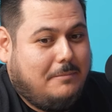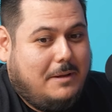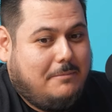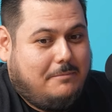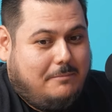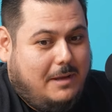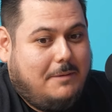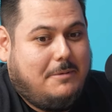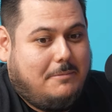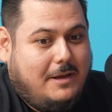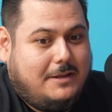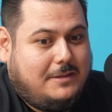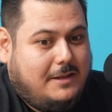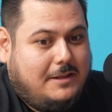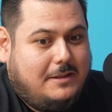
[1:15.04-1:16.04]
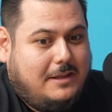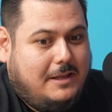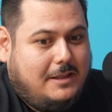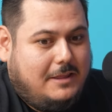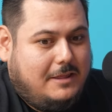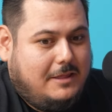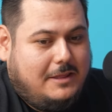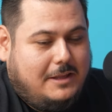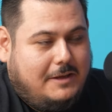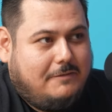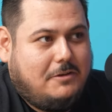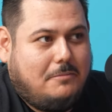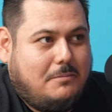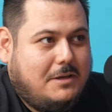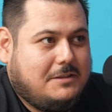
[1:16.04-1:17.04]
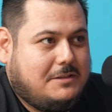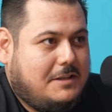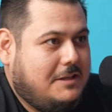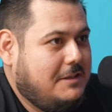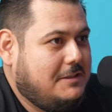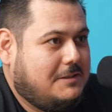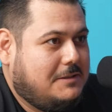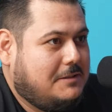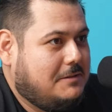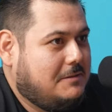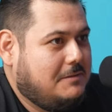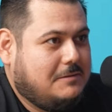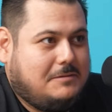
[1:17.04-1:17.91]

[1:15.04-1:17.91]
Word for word: but maybe back then they lived amongst these